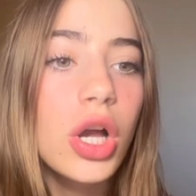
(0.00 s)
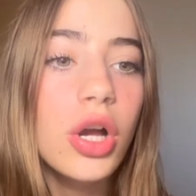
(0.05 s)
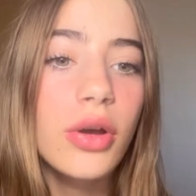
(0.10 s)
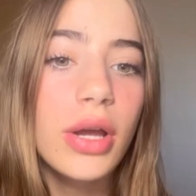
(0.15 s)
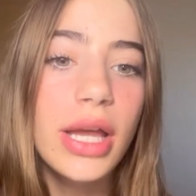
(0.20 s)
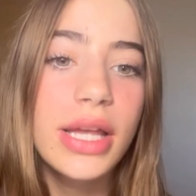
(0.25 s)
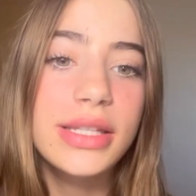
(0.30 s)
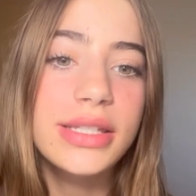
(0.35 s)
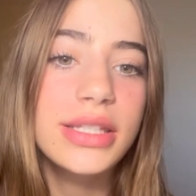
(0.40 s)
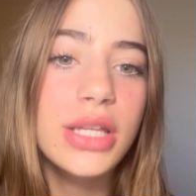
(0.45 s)

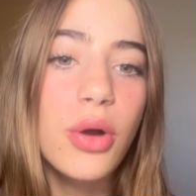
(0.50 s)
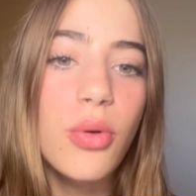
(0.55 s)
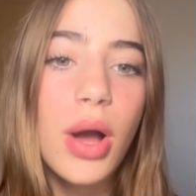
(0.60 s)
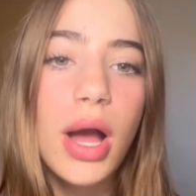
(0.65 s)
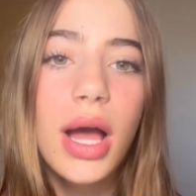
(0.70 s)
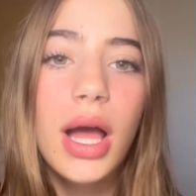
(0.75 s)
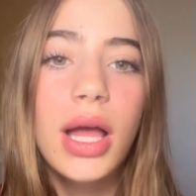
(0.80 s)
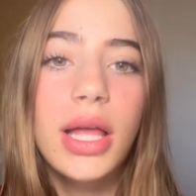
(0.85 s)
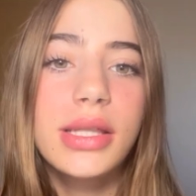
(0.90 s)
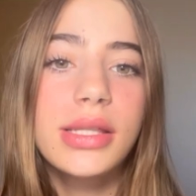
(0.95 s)
Okay, so
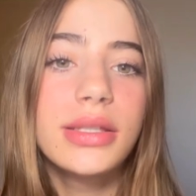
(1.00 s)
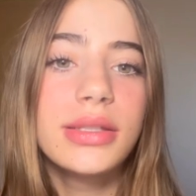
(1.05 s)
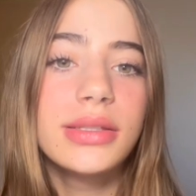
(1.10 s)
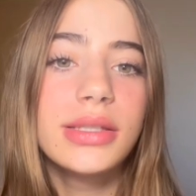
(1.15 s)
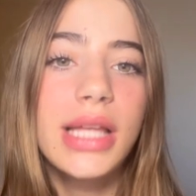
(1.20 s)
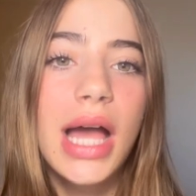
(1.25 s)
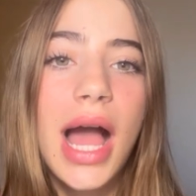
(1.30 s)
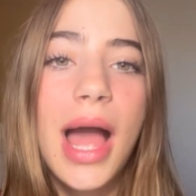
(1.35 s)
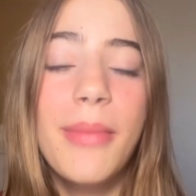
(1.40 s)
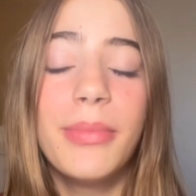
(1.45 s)

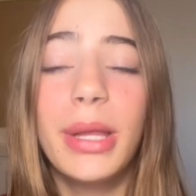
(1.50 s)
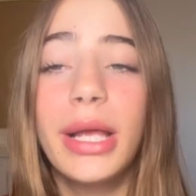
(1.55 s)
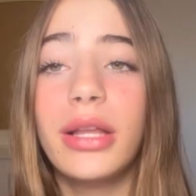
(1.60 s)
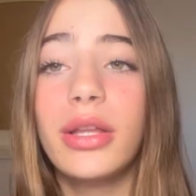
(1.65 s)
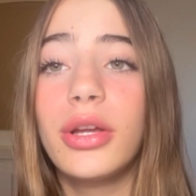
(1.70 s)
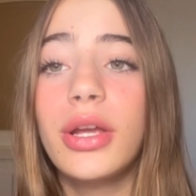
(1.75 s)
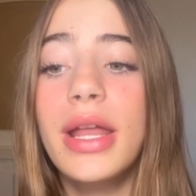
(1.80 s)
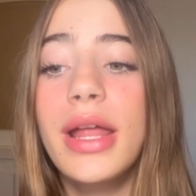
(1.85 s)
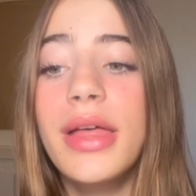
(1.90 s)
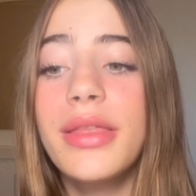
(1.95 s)
I'm like
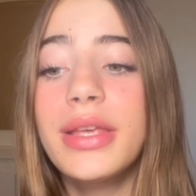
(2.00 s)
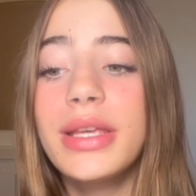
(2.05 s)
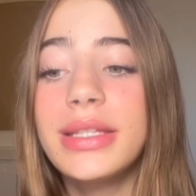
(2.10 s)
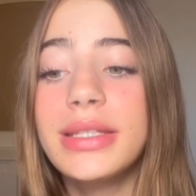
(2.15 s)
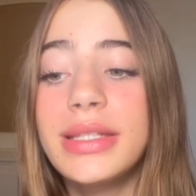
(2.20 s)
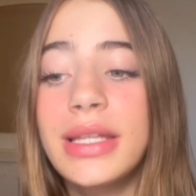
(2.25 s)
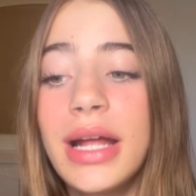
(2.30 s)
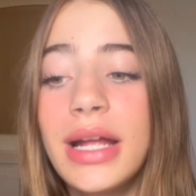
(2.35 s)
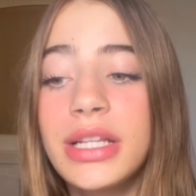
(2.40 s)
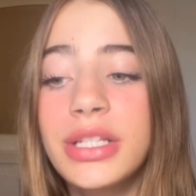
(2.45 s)
looking at
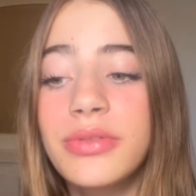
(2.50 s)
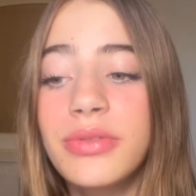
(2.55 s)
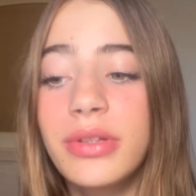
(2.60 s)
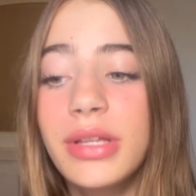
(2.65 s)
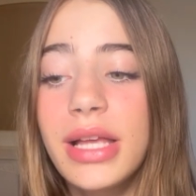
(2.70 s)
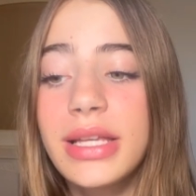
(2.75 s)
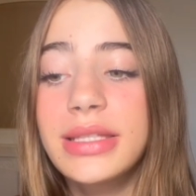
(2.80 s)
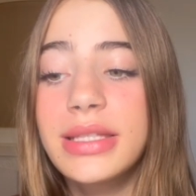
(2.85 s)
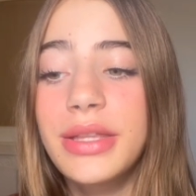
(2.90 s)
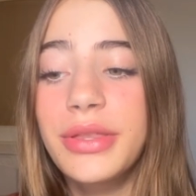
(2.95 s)
this and I just
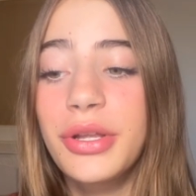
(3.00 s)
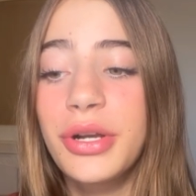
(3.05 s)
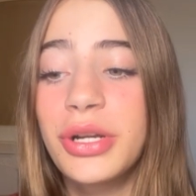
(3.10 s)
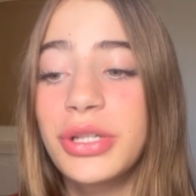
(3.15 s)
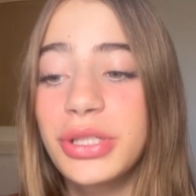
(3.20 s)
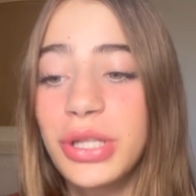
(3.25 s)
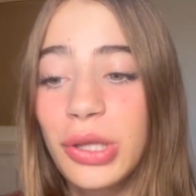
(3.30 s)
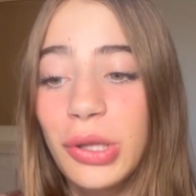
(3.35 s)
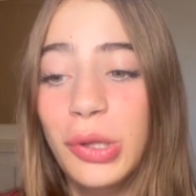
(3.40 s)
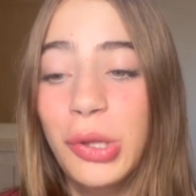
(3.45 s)
realized that
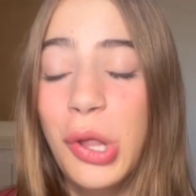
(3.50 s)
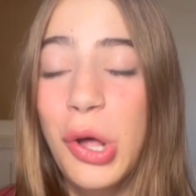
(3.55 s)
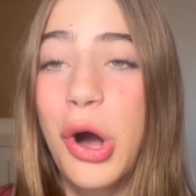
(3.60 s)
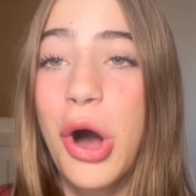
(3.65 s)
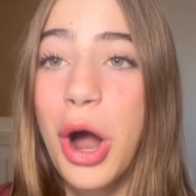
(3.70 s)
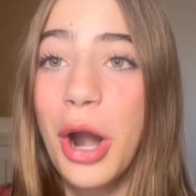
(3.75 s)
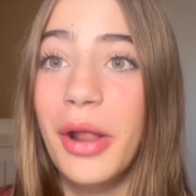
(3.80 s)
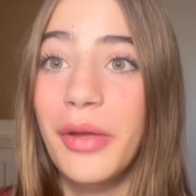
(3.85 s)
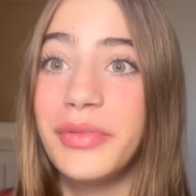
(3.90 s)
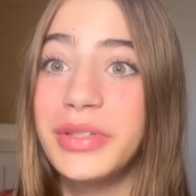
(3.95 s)
there's a
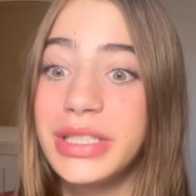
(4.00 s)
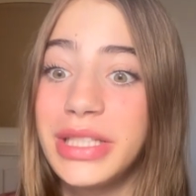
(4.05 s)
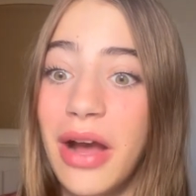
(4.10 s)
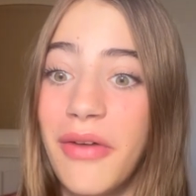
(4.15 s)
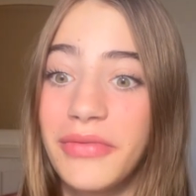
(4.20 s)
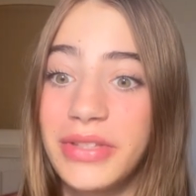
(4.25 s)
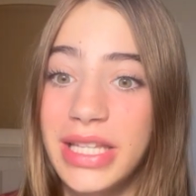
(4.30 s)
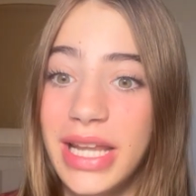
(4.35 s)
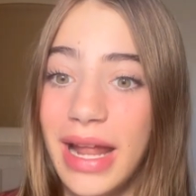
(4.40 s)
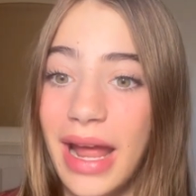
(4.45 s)
lot of
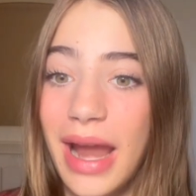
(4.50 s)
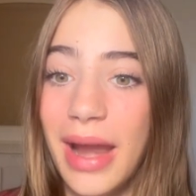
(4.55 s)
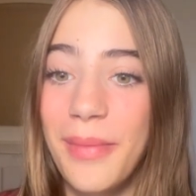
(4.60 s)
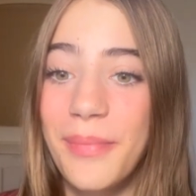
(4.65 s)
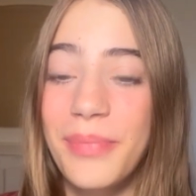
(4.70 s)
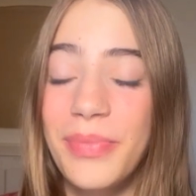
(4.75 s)
stuff today.